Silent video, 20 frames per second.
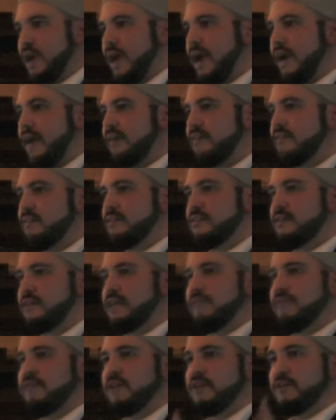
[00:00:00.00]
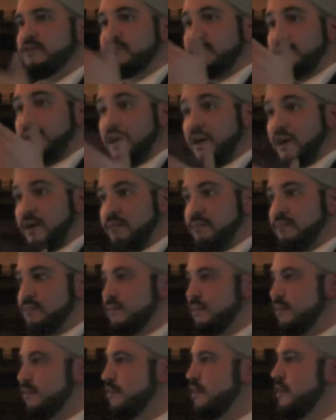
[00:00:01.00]
and giving salam,
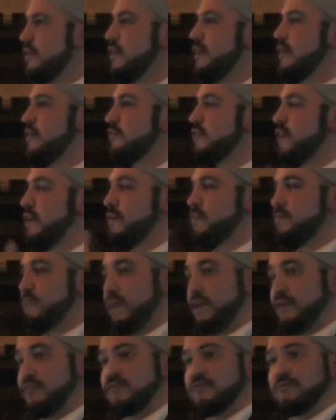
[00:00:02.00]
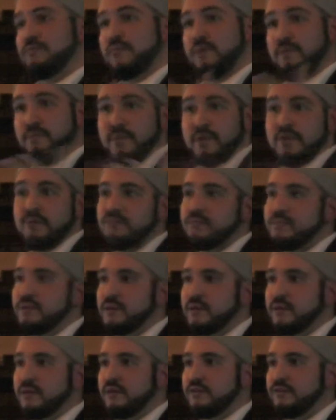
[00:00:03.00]
as they like saying peace be
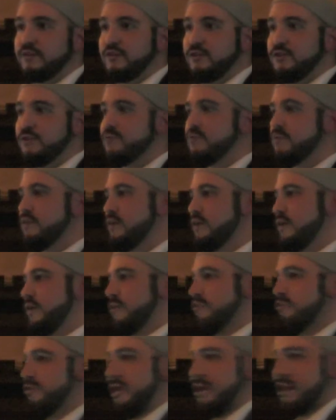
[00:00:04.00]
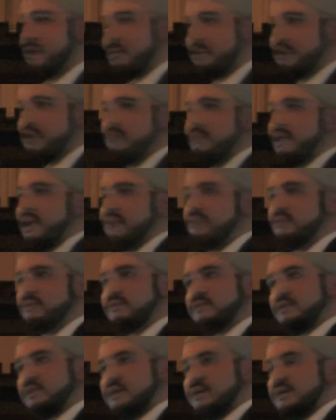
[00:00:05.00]
unto you, to anyone you meet.
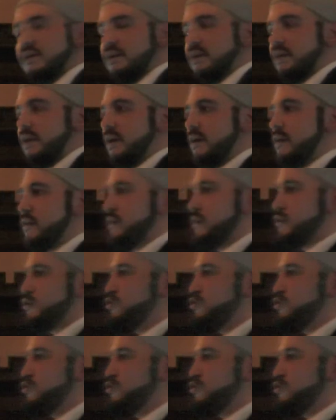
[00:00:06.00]
Yeah?